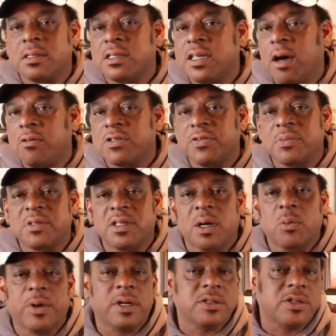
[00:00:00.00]
a sandwich from
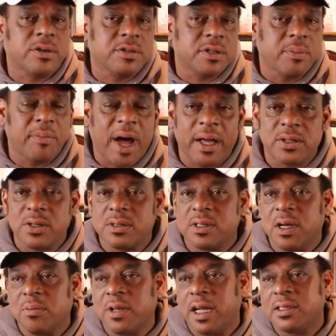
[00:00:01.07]
Subway or Jersey Mike's or
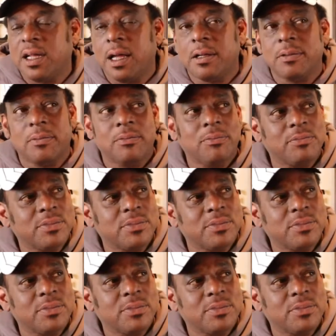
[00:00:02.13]
something like that